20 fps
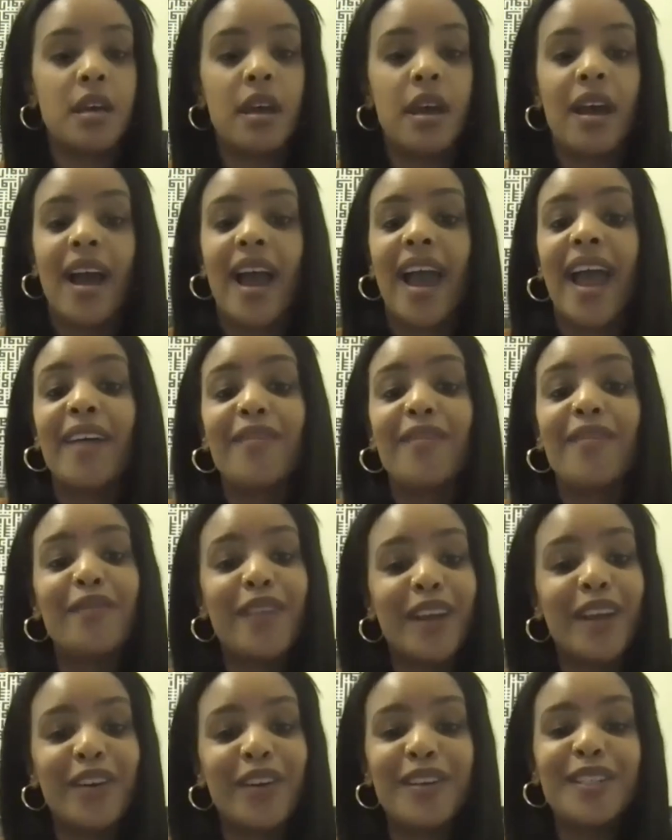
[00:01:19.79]
I have a
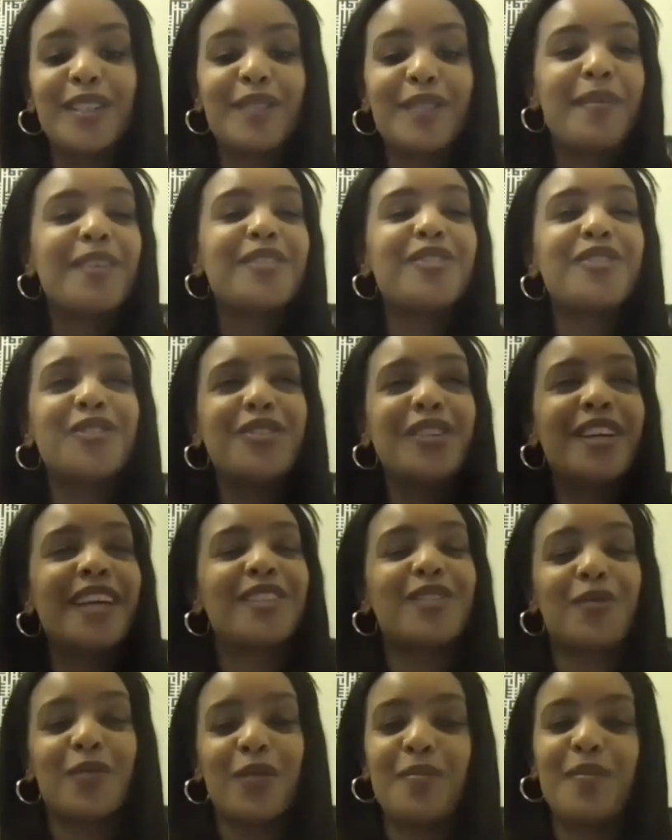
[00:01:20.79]
very special
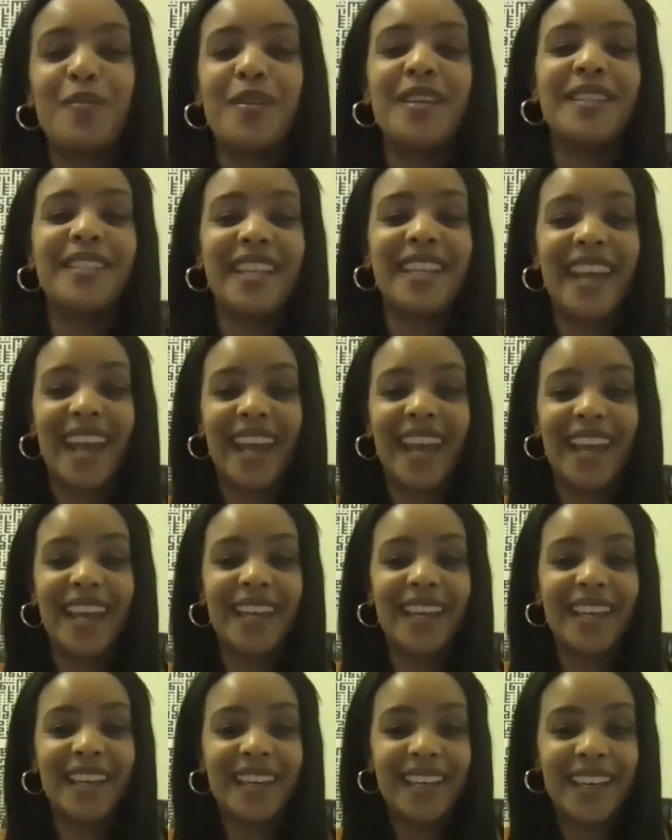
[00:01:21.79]
guest with me
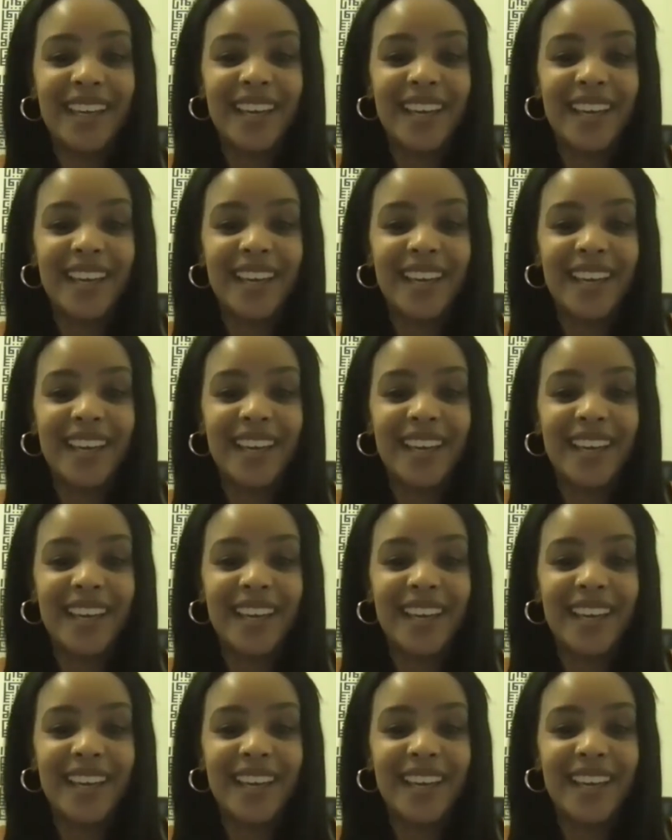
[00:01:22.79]
today,